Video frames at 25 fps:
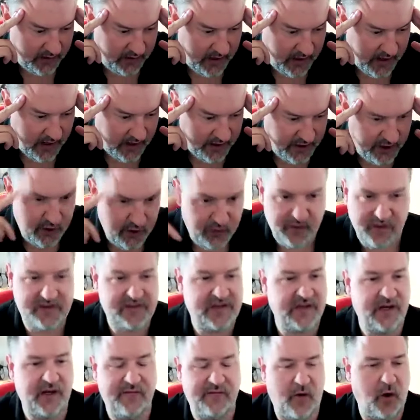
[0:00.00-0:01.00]
yeah
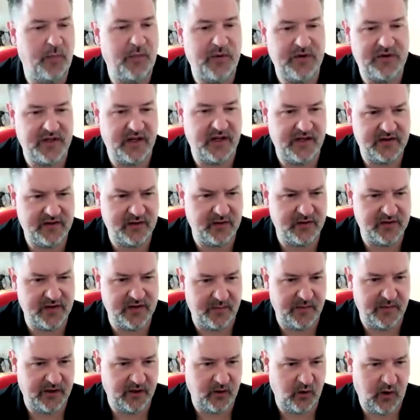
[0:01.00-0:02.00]
unity of opposites or
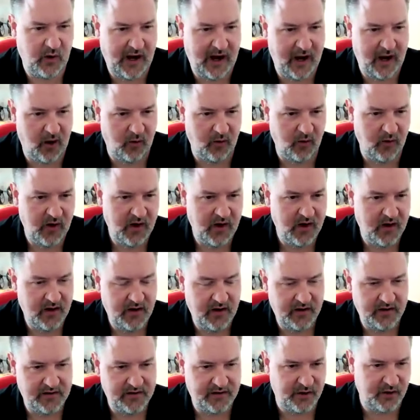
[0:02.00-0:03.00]
something or how
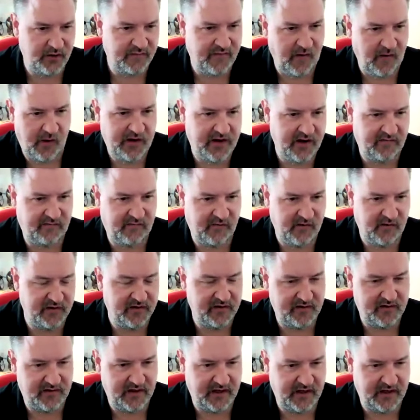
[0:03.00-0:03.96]
two very different